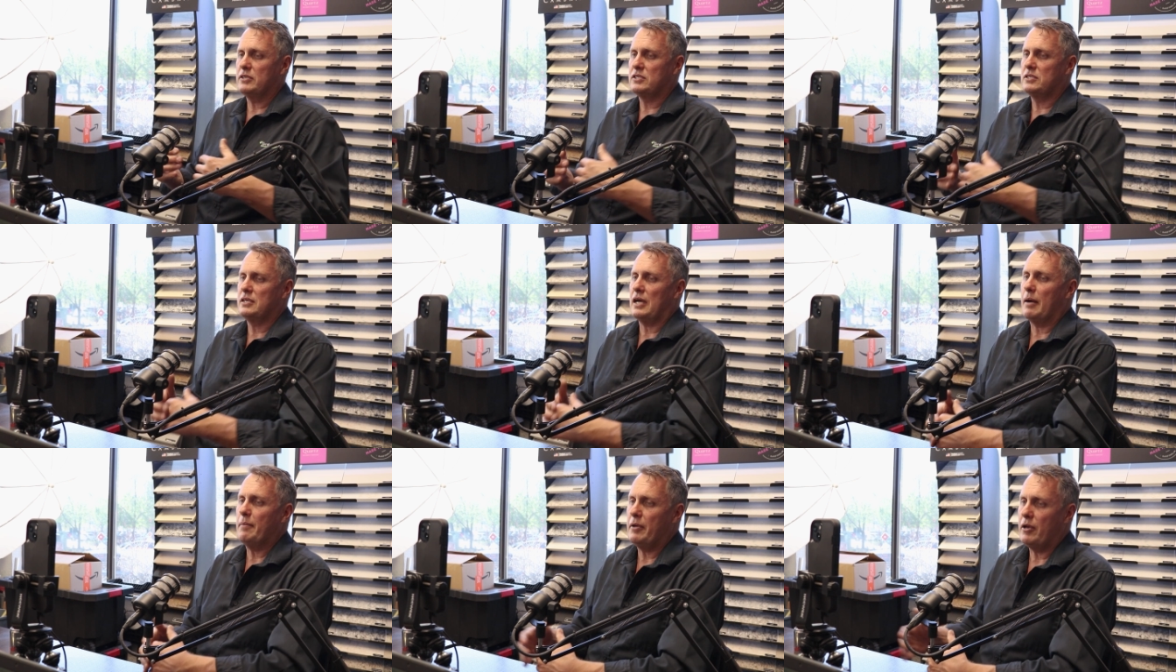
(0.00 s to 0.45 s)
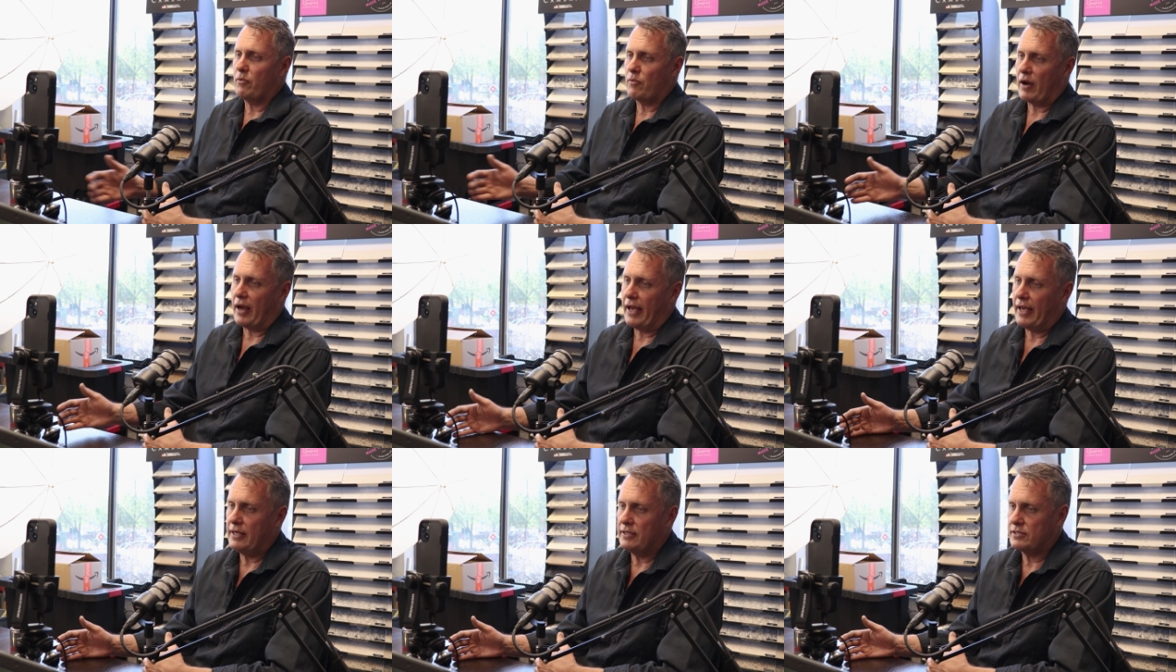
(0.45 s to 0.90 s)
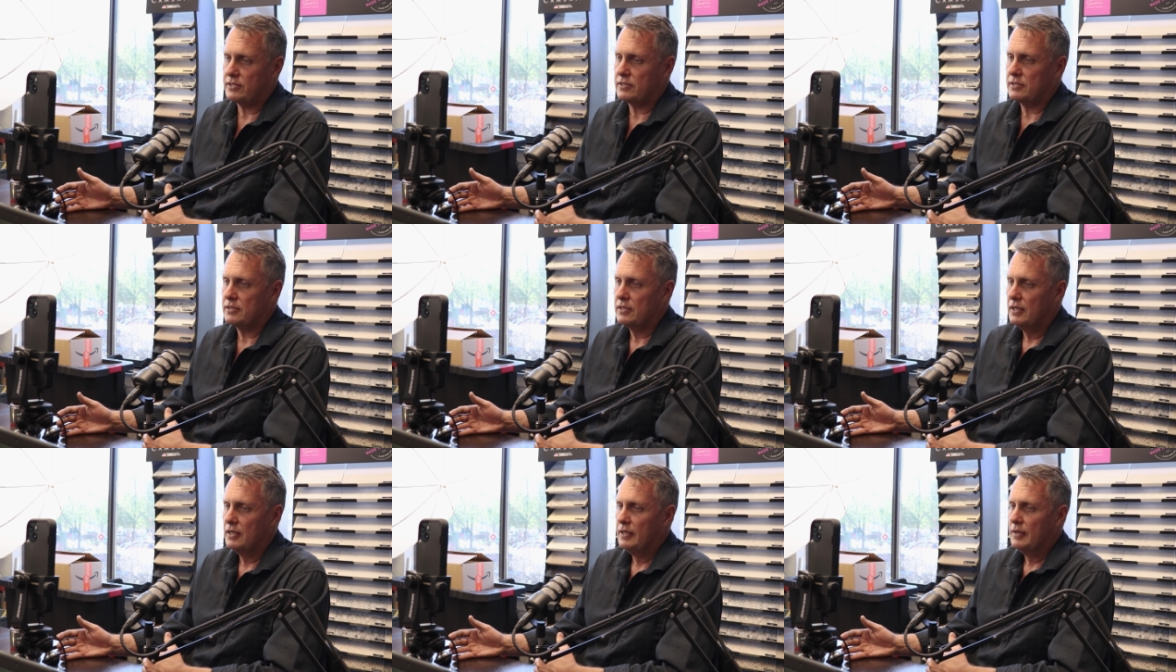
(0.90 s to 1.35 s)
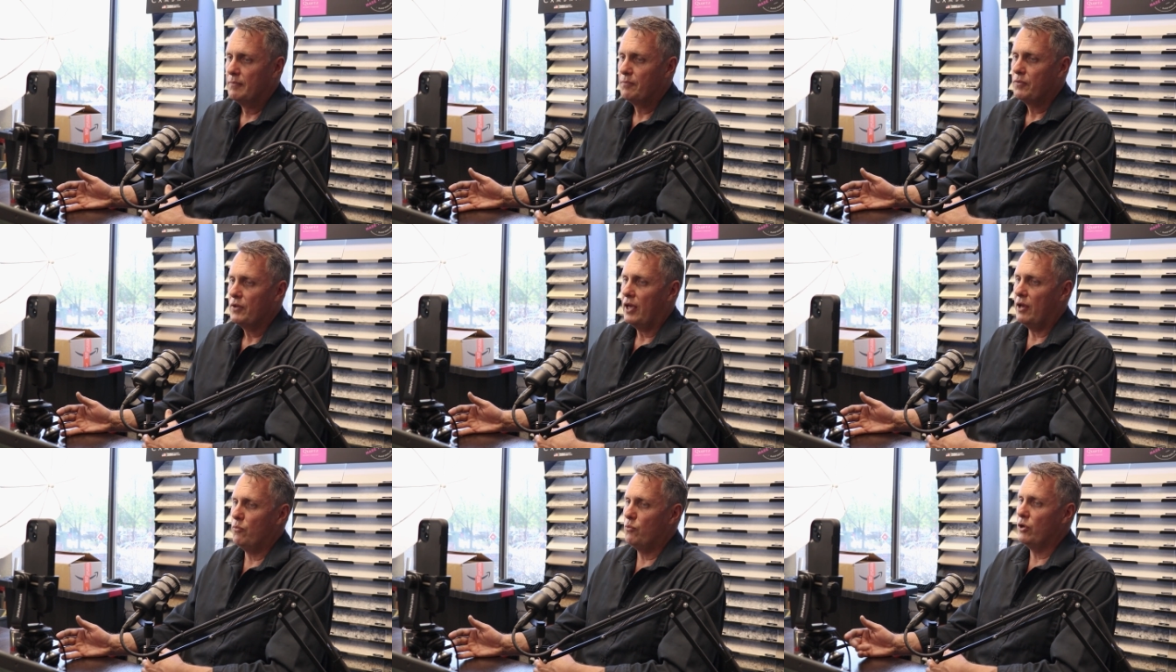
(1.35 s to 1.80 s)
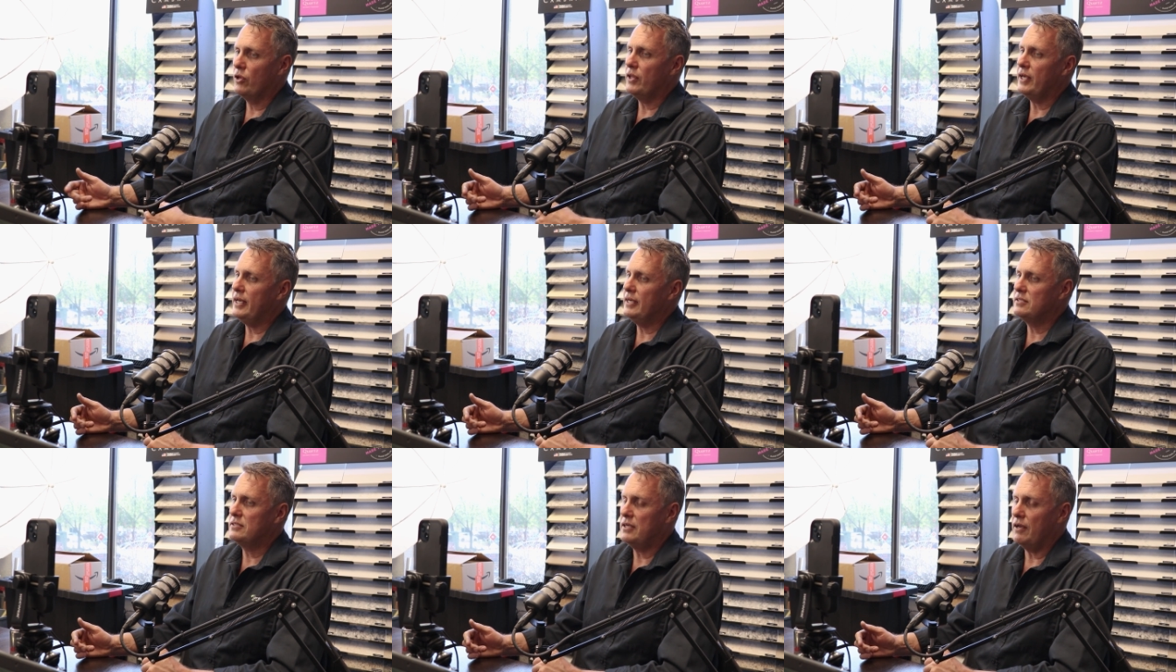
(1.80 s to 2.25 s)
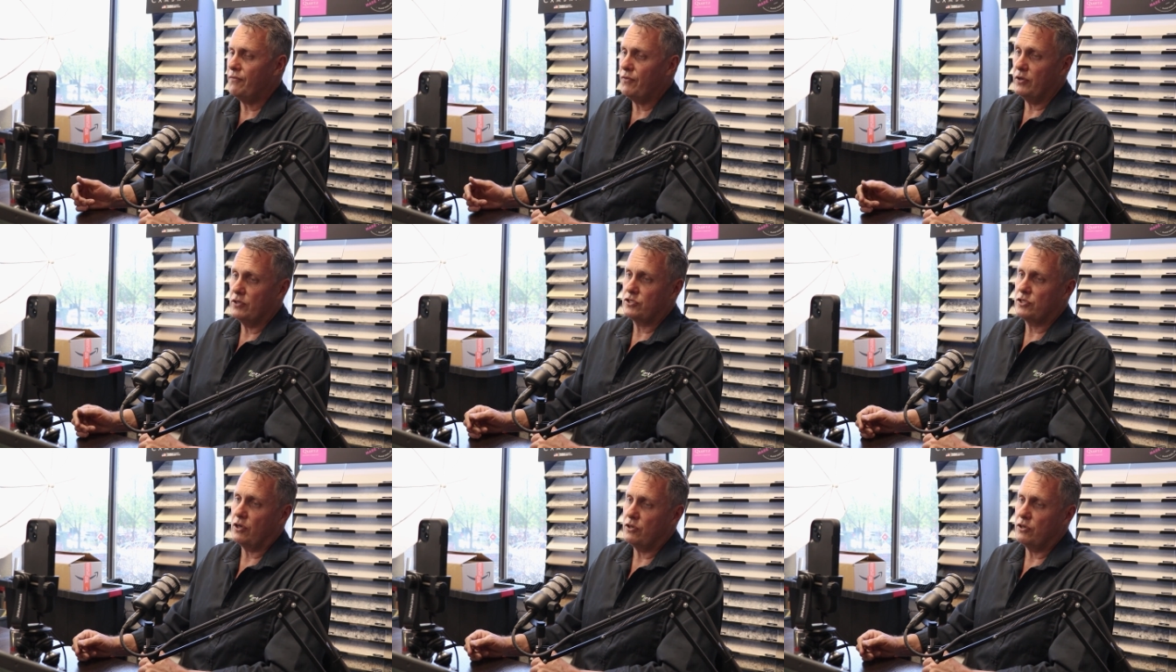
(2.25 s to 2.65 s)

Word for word: Subby rates, it really is different.